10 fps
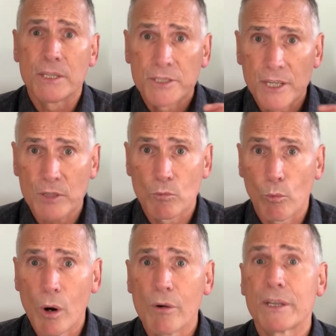doesn't
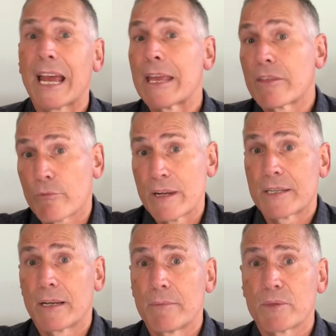warrant a 3
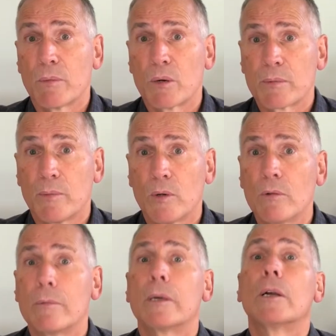times multiple,